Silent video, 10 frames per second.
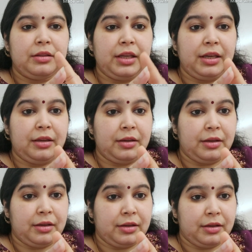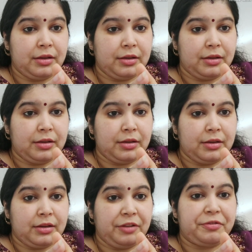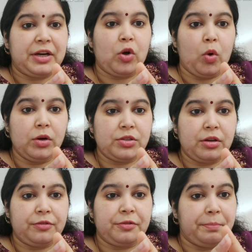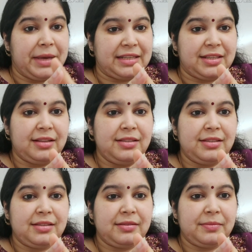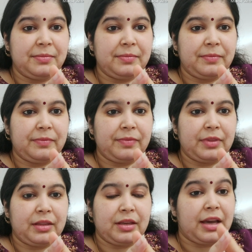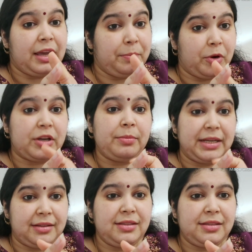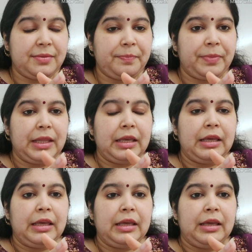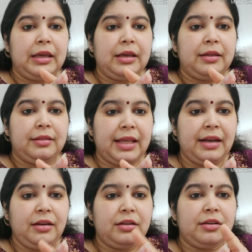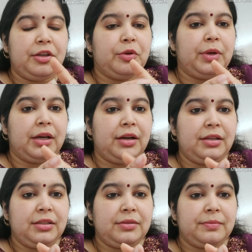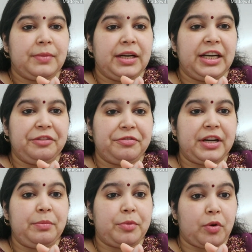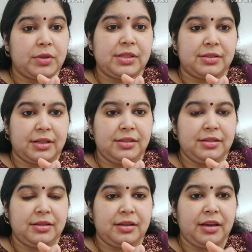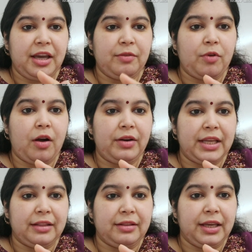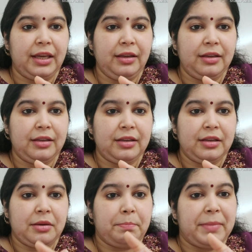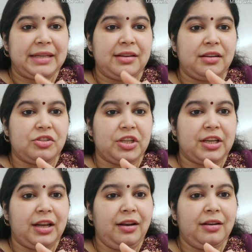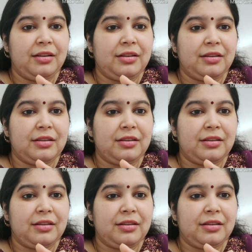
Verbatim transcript: the different ores of metals, important metals. Then you learned different processes involved in the metallurgical